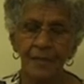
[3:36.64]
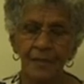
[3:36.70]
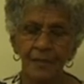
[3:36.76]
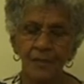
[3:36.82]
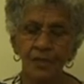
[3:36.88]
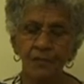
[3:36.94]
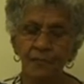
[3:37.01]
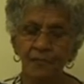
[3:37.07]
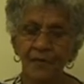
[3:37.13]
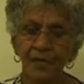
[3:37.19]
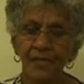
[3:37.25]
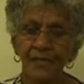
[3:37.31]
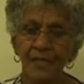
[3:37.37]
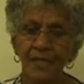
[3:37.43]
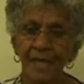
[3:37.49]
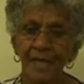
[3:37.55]

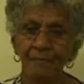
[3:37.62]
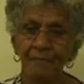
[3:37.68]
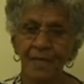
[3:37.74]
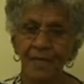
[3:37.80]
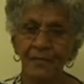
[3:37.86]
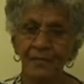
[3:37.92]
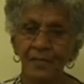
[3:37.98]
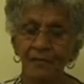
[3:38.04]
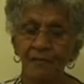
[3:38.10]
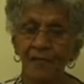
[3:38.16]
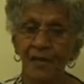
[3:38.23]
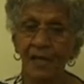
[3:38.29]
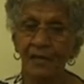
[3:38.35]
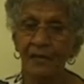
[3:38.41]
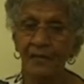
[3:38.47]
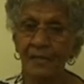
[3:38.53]
supervisor came down and said,
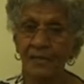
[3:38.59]
"Valda,